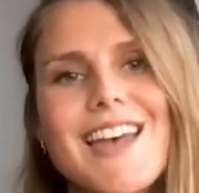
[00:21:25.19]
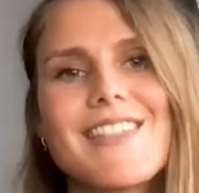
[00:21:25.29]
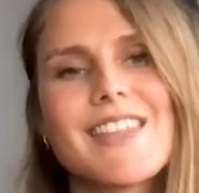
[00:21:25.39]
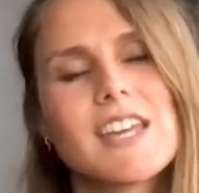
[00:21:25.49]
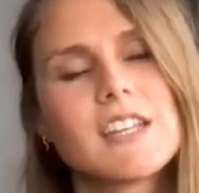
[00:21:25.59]

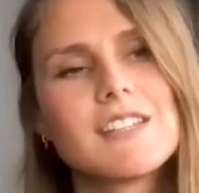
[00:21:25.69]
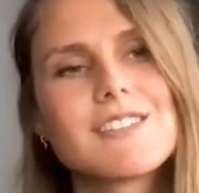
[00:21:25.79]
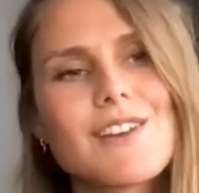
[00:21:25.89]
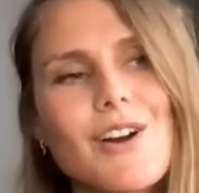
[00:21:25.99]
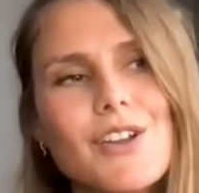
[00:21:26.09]
And that
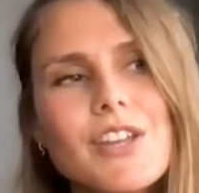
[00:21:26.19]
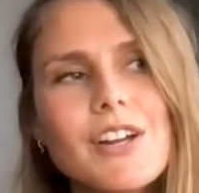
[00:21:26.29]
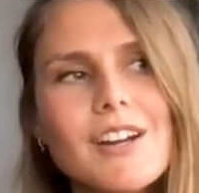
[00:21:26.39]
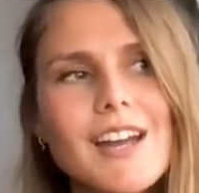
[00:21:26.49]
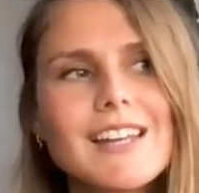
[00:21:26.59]
is, are
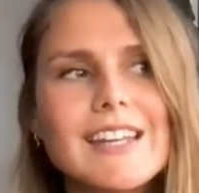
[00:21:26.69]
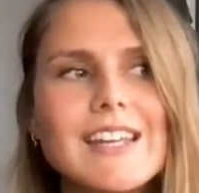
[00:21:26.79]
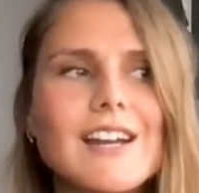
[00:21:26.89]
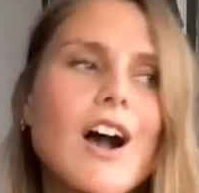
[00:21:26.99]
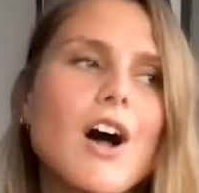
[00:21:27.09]
there
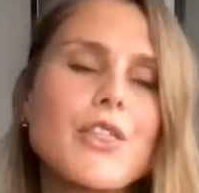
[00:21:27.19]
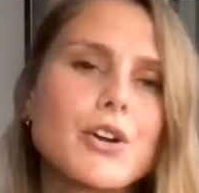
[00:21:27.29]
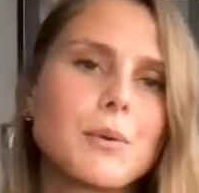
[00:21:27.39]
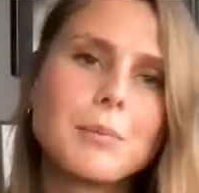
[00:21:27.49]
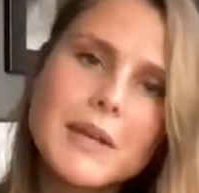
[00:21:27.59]
any
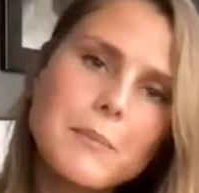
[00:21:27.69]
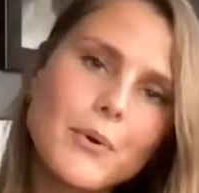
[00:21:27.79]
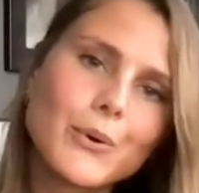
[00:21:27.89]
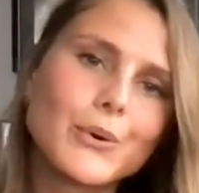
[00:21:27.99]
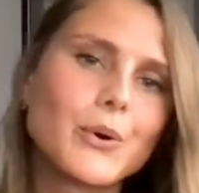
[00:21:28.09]
other
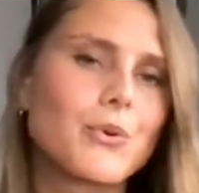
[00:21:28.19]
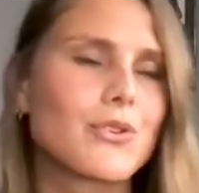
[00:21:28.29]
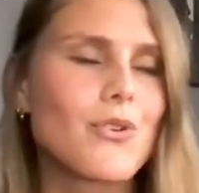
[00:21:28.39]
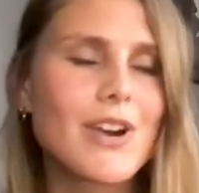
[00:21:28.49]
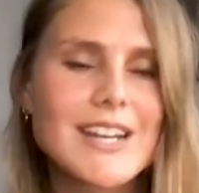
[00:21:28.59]
people
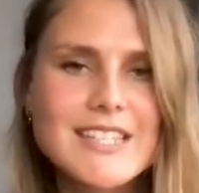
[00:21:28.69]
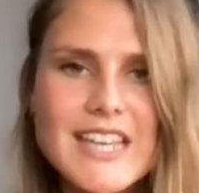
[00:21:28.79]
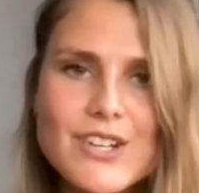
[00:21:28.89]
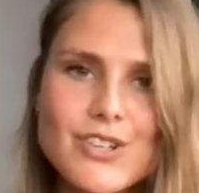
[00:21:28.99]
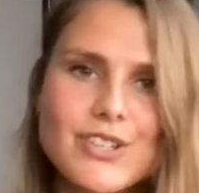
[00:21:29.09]
or
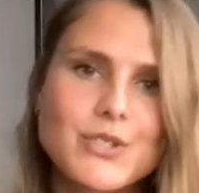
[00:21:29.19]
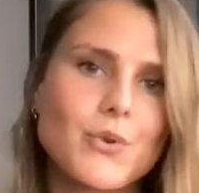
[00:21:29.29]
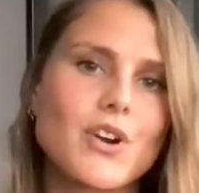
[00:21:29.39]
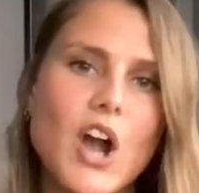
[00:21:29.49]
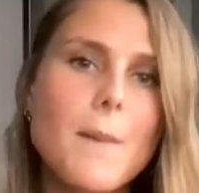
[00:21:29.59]
organizations
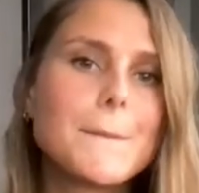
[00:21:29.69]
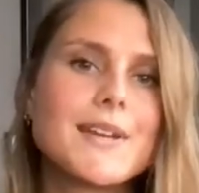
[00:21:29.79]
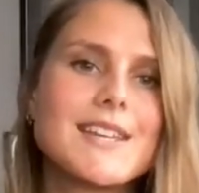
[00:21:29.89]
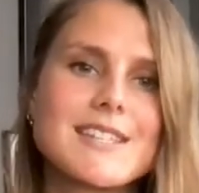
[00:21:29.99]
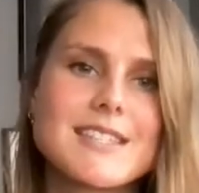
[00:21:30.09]
or
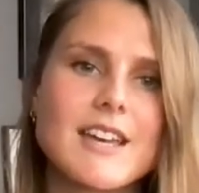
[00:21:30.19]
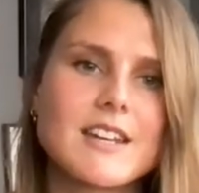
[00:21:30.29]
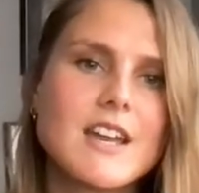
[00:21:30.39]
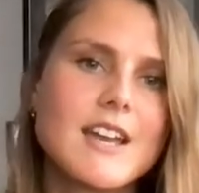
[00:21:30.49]
companies that